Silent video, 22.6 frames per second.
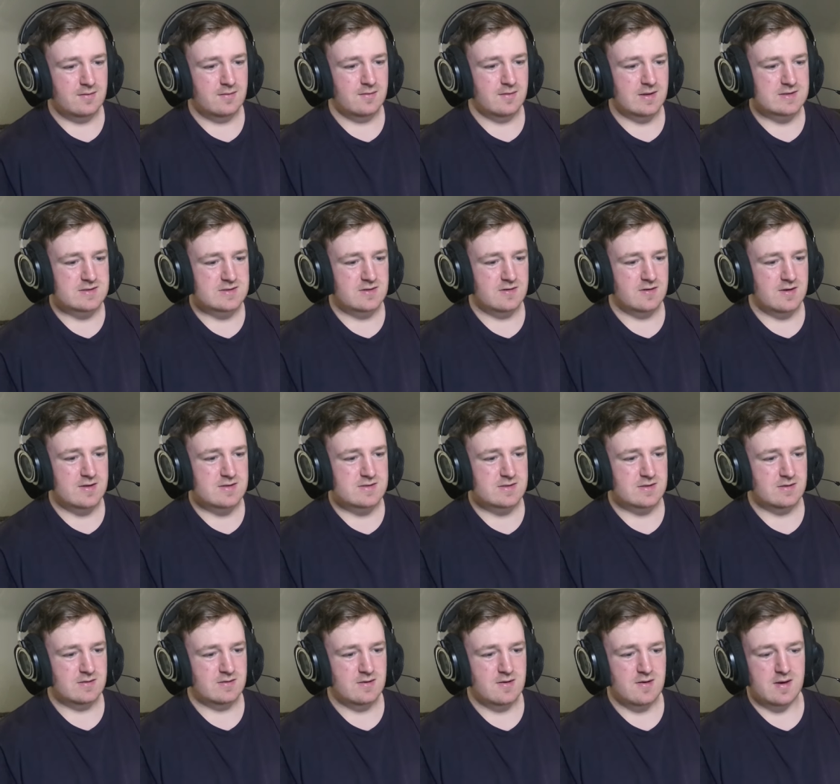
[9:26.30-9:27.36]
That's
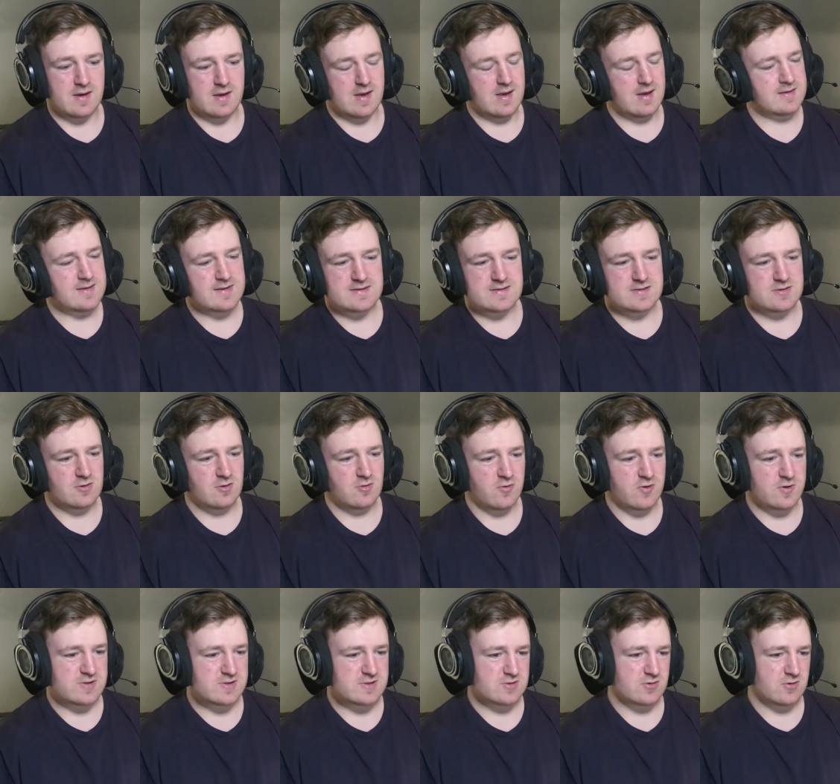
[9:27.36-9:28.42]
crazy. All right, yeah, this is
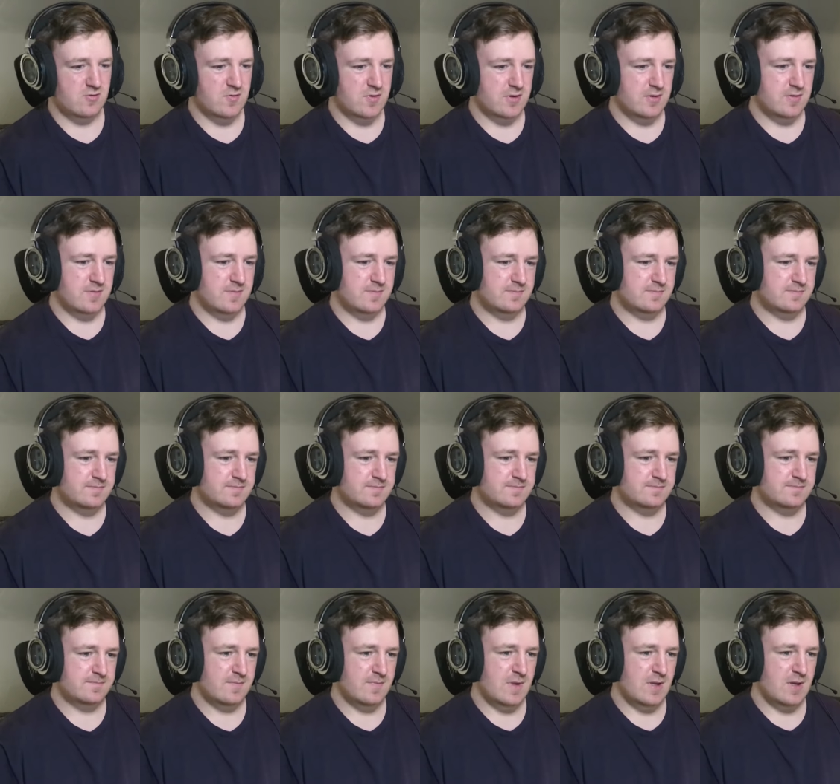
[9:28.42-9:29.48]
over. This is over.
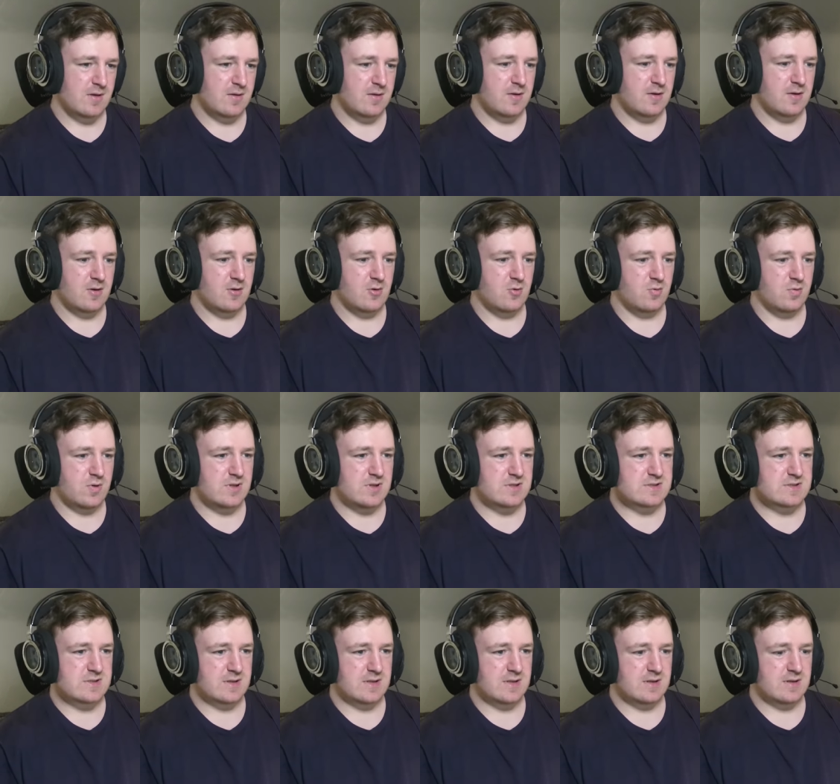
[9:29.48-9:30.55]

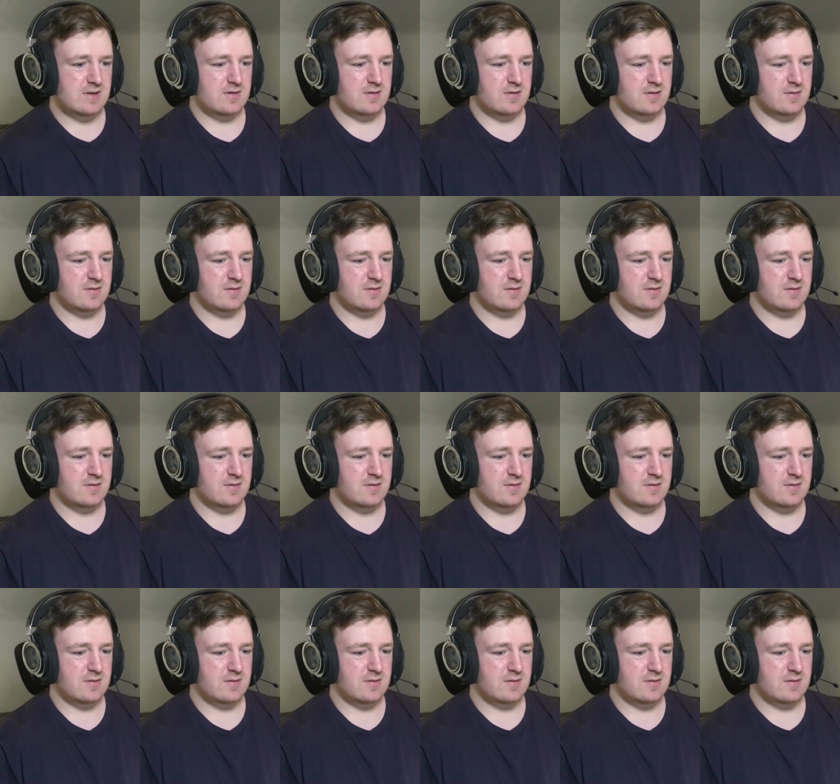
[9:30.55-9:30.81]
Queensland.